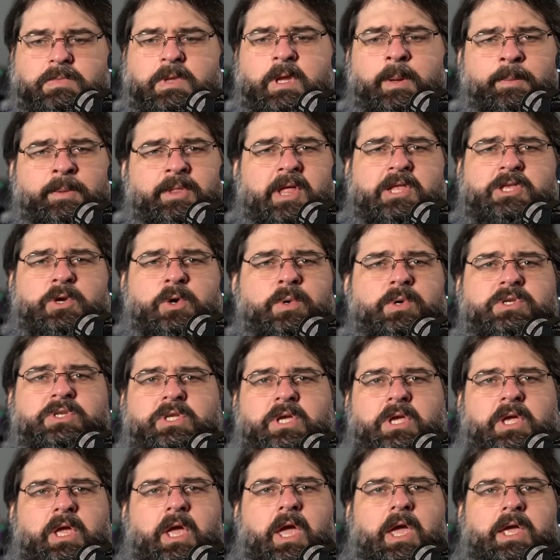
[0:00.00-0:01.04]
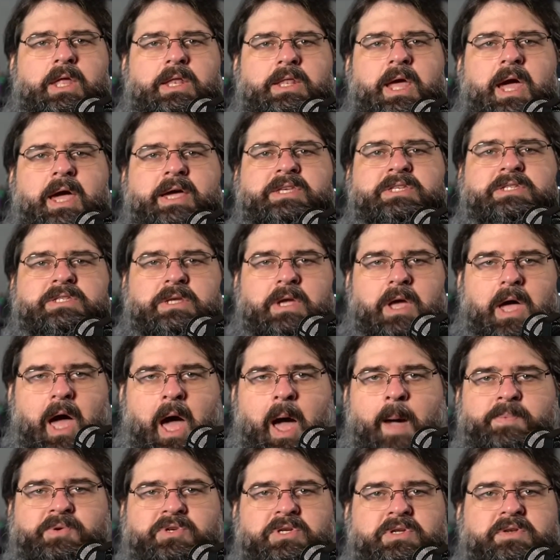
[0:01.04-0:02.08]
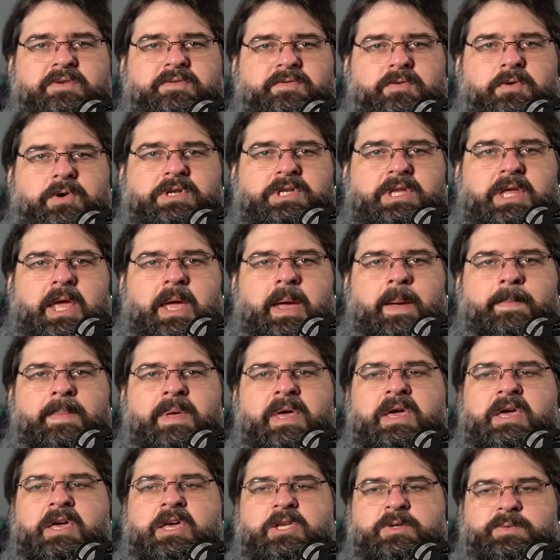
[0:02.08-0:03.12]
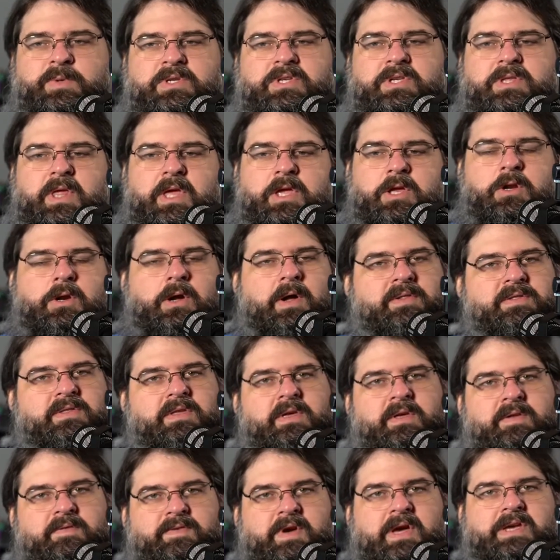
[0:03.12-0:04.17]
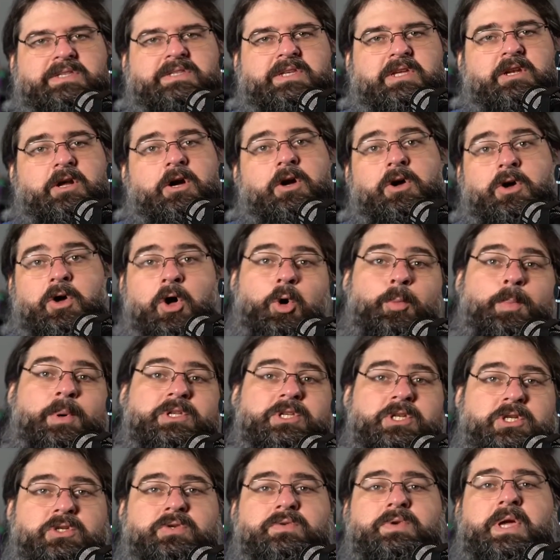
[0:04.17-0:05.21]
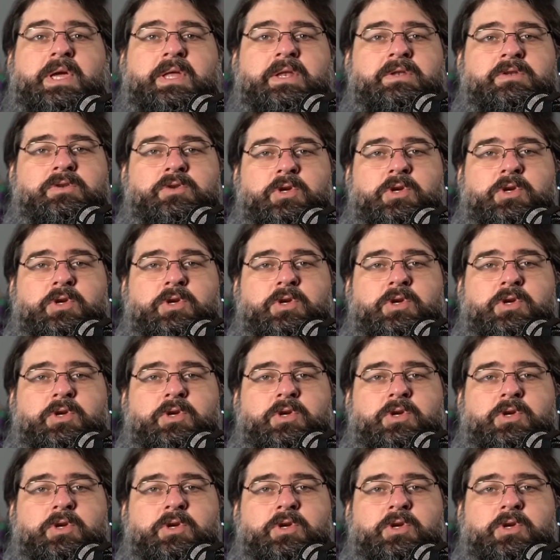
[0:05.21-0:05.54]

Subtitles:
But that's always a nice option for a DM, especially that you don't have to invest in a whole bunch of terrain.